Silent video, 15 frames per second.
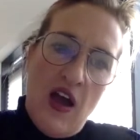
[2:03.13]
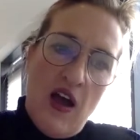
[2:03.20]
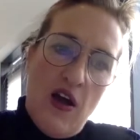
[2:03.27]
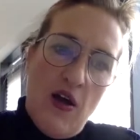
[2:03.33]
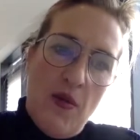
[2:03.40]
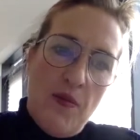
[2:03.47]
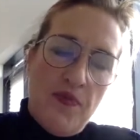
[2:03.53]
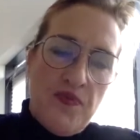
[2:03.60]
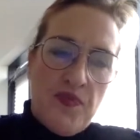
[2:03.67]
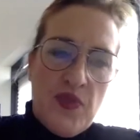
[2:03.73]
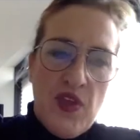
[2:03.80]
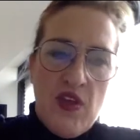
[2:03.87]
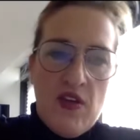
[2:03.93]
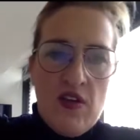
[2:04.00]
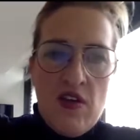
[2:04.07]
on
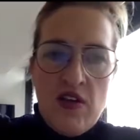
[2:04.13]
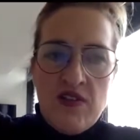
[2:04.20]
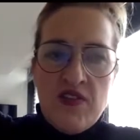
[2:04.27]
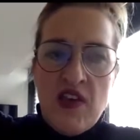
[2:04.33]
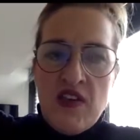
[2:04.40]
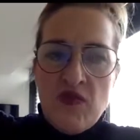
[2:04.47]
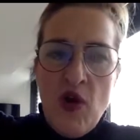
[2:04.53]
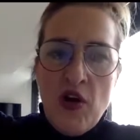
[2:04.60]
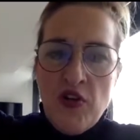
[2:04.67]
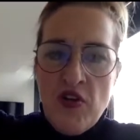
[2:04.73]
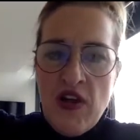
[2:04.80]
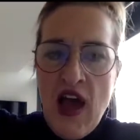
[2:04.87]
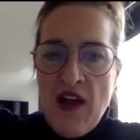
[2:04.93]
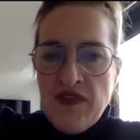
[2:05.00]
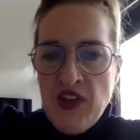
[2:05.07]

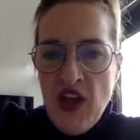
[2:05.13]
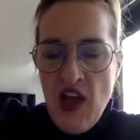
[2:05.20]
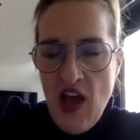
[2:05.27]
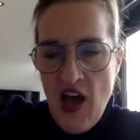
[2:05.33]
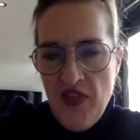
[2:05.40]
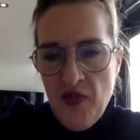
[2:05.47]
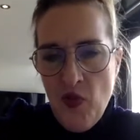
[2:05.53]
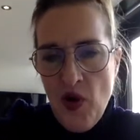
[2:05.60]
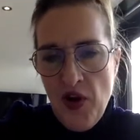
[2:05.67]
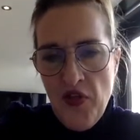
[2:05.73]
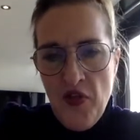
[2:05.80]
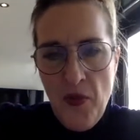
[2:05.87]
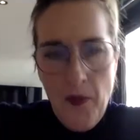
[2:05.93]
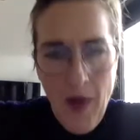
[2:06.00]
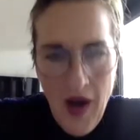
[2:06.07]
your left, and the one
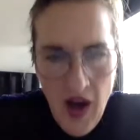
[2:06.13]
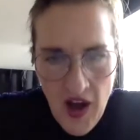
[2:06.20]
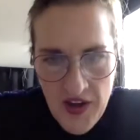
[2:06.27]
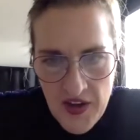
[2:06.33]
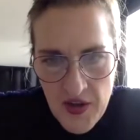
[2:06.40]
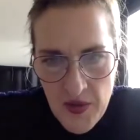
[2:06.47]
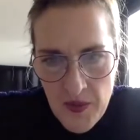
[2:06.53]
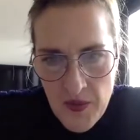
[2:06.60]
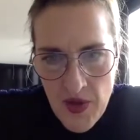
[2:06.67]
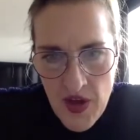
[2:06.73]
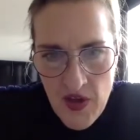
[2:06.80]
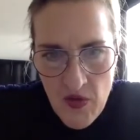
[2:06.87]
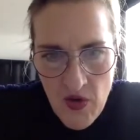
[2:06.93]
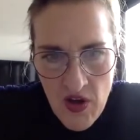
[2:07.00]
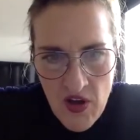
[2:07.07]
on the bottom,
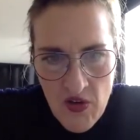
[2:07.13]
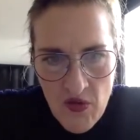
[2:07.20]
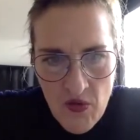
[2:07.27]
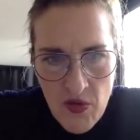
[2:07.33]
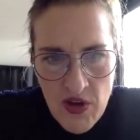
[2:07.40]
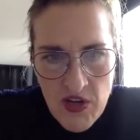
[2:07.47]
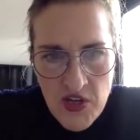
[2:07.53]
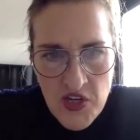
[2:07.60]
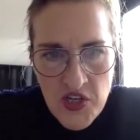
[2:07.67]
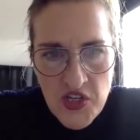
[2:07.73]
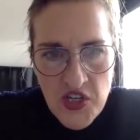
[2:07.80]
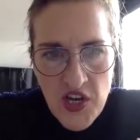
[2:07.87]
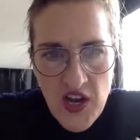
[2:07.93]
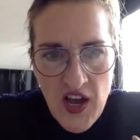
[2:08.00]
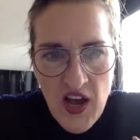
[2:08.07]

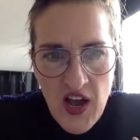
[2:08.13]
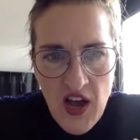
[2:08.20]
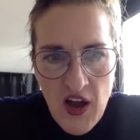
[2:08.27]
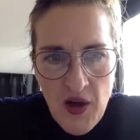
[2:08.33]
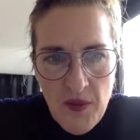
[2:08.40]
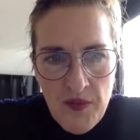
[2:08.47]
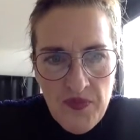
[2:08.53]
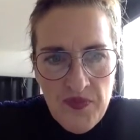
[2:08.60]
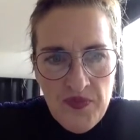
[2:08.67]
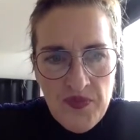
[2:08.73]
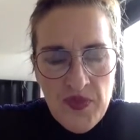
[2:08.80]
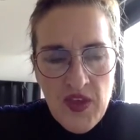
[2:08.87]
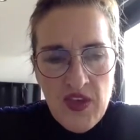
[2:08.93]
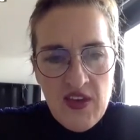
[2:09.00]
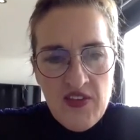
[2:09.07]
which
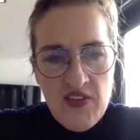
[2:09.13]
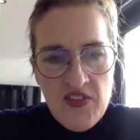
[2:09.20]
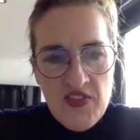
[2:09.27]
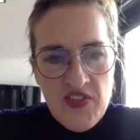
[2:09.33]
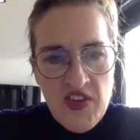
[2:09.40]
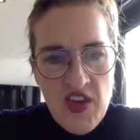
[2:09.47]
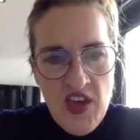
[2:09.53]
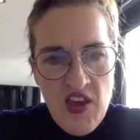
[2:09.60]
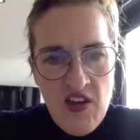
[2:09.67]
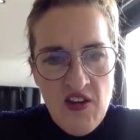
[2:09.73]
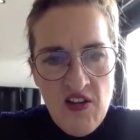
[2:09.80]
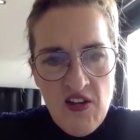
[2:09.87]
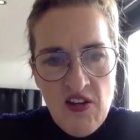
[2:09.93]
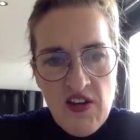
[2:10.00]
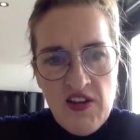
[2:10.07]
is
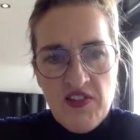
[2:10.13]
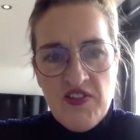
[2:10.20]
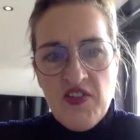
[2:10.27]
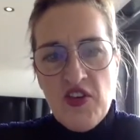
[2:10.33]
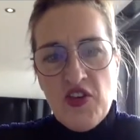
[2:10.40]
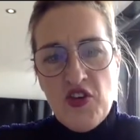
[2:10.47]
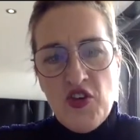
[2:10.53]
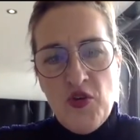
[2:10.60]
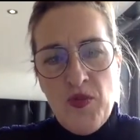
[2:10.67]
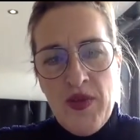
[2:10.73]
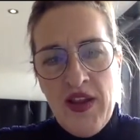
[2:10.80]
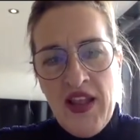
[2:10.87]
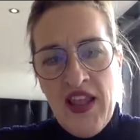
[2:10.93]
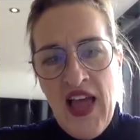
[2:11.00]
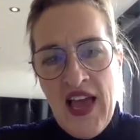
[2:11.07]
here, is
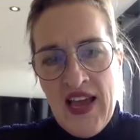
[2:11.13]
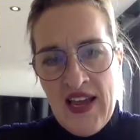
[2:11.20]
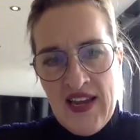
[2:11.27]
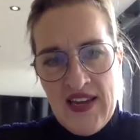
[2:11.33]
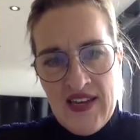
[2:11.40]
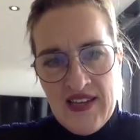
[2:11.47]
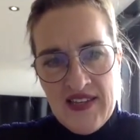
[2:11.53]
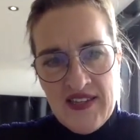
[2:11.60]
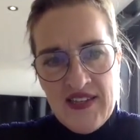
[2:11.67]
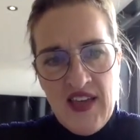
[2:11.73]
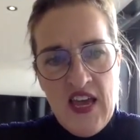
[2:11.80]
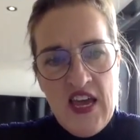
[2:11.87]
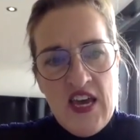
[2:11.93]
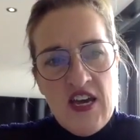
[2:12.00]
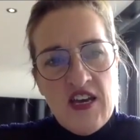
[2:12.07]
human likeness.
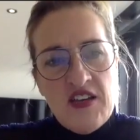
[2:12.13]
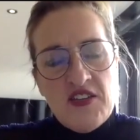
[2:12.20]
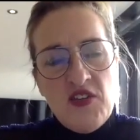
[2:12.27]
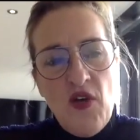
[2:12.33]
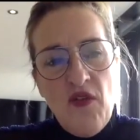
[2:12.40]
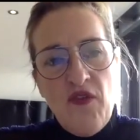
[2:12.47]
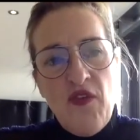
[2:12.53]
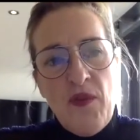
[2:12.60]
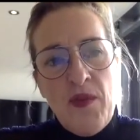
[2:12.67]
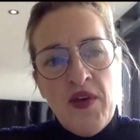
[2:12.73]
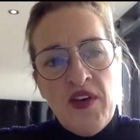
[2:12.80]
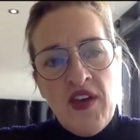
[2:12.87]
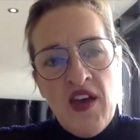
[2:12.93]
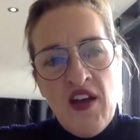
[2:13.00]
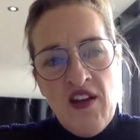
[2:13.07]
So
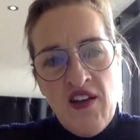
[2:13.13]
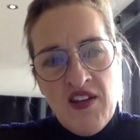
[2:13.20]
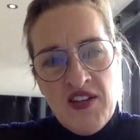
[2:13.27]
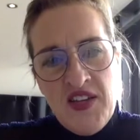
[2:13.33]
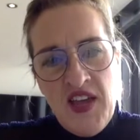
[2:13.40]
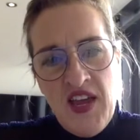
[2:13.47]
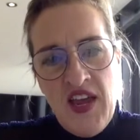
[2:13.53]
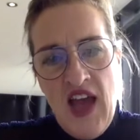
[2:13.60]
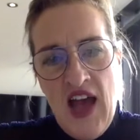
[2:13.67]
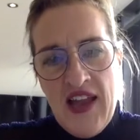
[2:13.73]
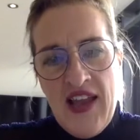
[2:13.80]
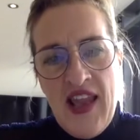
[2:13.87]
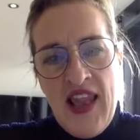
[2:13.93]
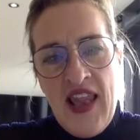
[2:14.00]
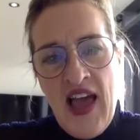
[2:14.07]
familiarity
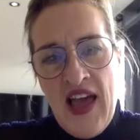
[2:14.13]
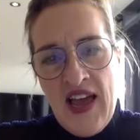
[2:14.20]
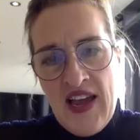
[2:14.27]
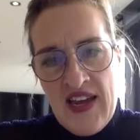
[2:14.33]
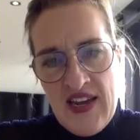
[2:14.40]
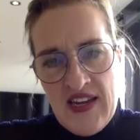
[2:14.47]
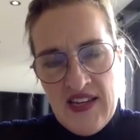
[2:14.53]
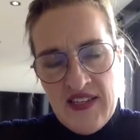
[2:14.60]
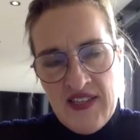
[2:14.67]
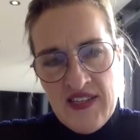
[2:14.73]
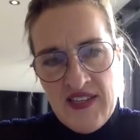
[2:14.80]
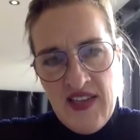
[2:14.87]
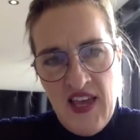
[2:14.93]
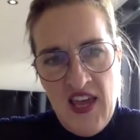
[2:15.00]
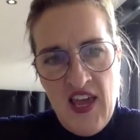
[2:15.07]
and
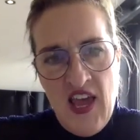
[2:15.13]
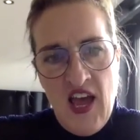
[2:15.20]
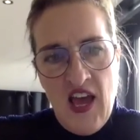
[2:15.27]
likeness,